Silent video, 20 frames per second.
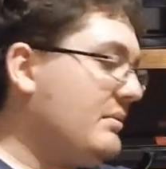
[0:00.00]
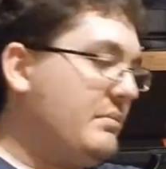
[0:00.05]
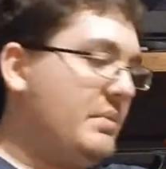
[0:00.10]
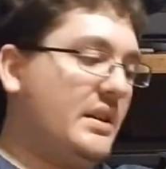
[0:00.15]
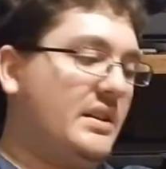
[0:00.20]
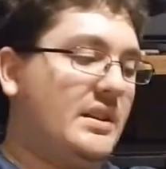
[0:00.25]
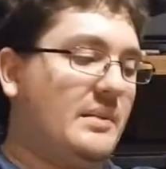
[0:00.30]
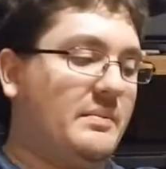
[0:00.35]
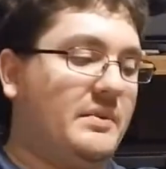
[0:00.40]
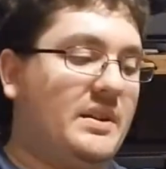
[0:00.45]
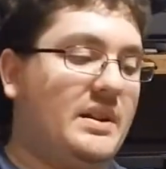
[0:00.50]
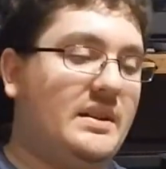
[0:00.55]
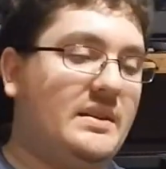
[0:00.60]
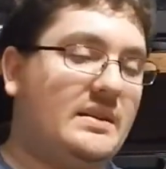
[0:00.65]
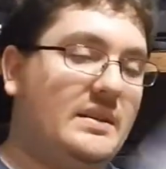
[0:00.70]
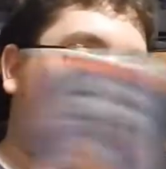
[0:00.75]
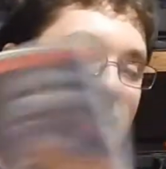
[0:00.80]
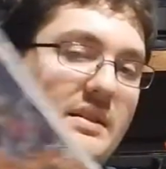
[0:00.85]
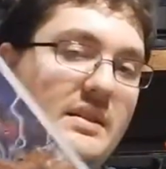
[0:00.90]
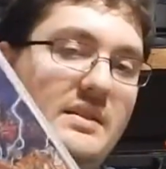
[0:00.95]
Picked up
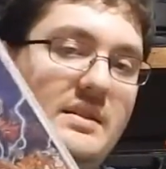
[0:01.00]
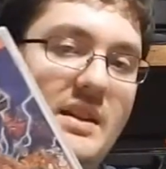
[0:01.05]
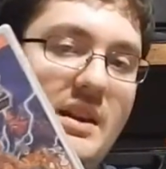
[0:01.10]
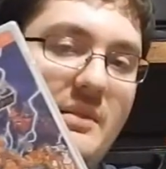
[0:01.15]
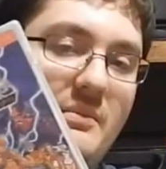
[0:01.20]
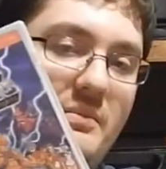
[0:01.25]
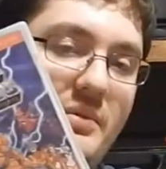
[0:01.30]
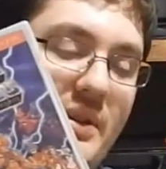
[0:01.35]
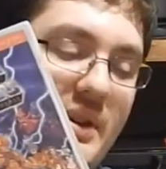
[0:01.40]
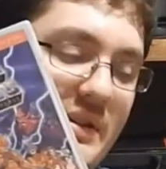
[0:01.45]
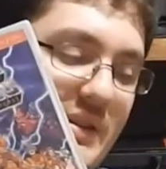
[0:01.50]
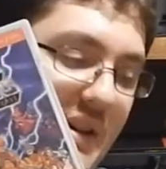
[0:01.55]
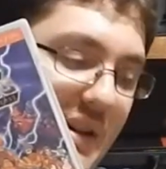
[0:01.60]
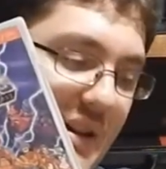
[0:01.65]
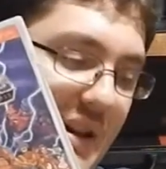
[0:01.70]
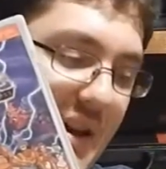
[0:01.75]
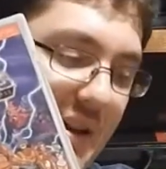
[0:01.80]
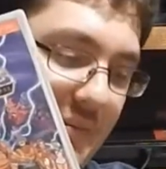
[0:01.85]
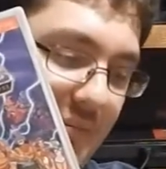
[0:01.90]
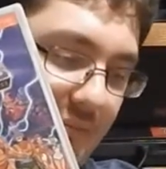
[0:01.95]
this at the same place I
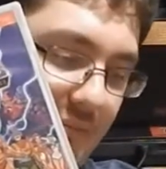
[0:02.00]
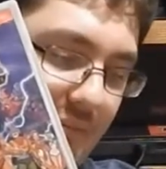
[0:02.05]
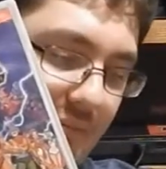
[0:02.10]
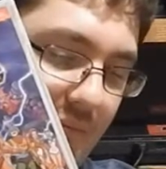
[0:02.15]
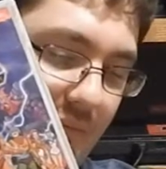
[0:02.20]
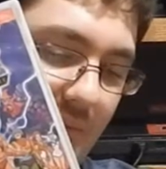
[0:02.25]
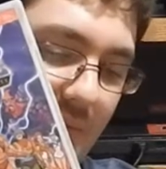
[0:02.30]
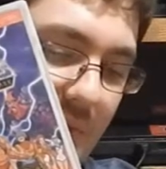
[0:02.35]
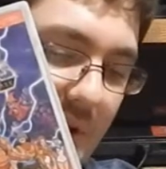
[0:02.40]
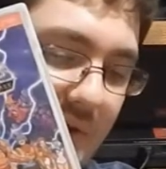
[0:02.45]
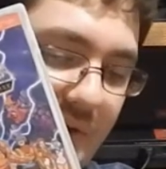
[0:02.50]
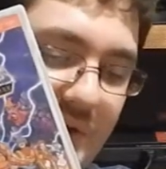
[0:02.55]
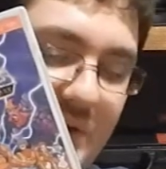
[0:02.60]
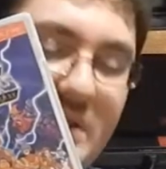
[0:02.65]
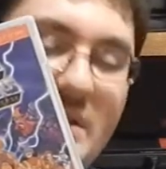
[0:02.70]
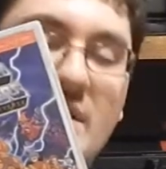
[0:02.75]
got most